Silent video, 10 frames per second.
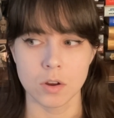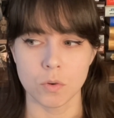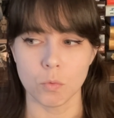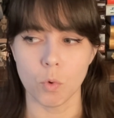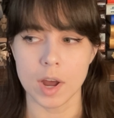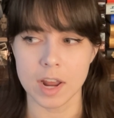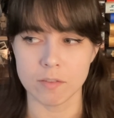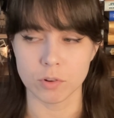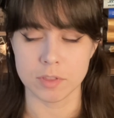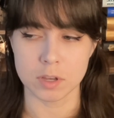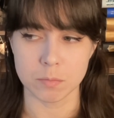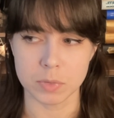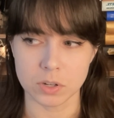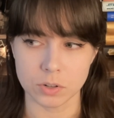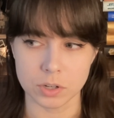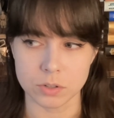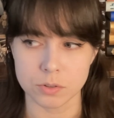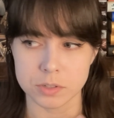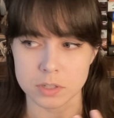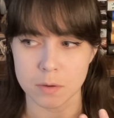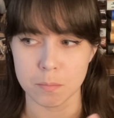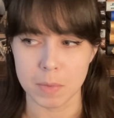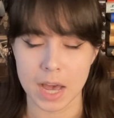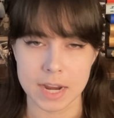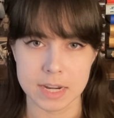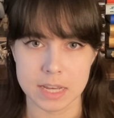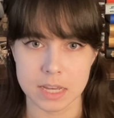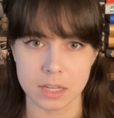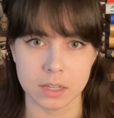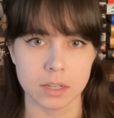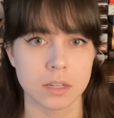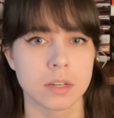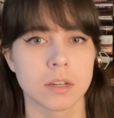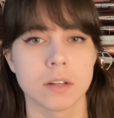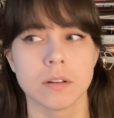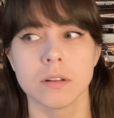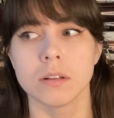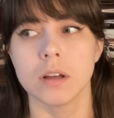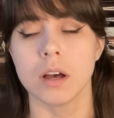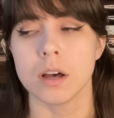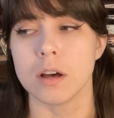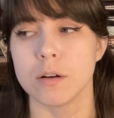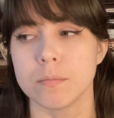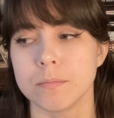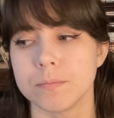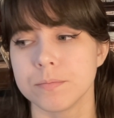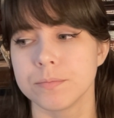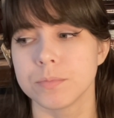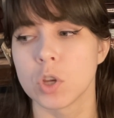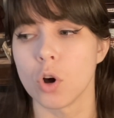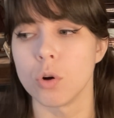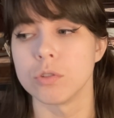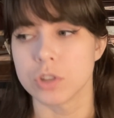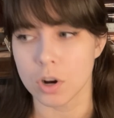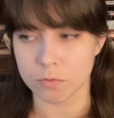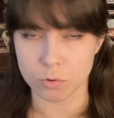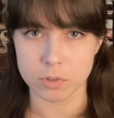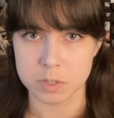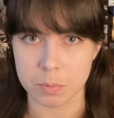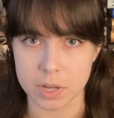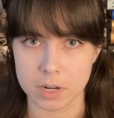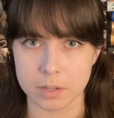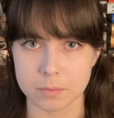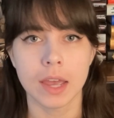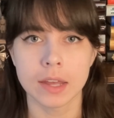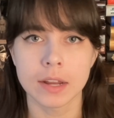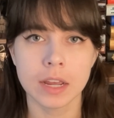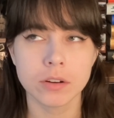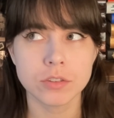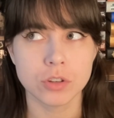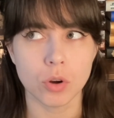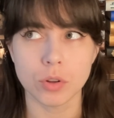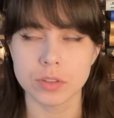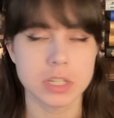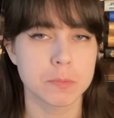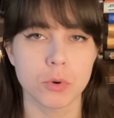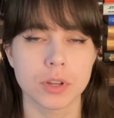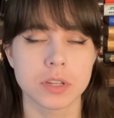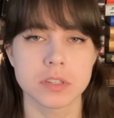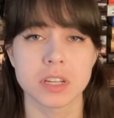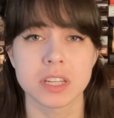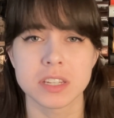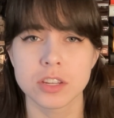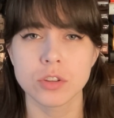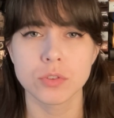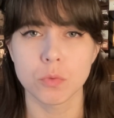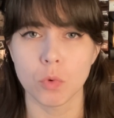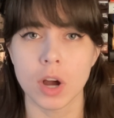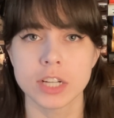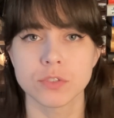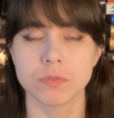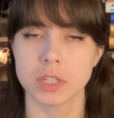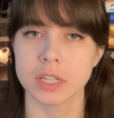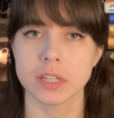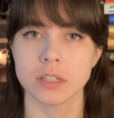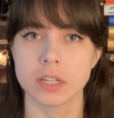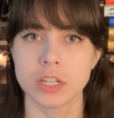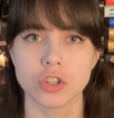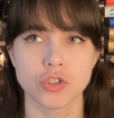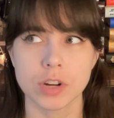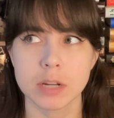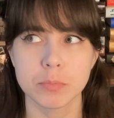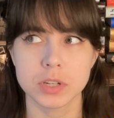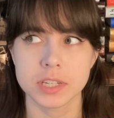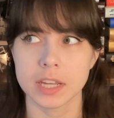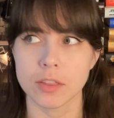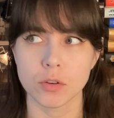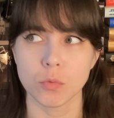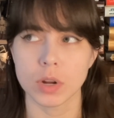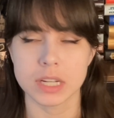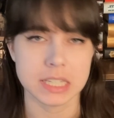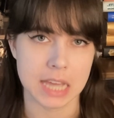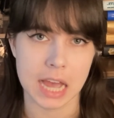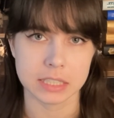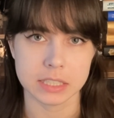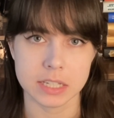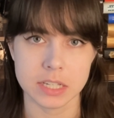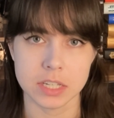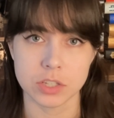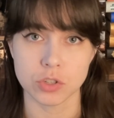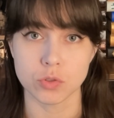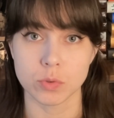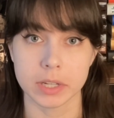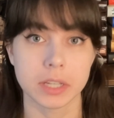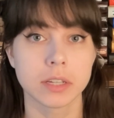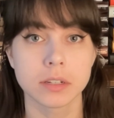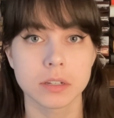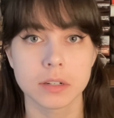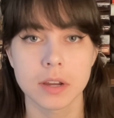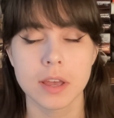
whatever the Imperials mining um, goals are for this planet. And Hera's goal at this point is to continue to watch Vidian and to try to put together what exactly he's doing here,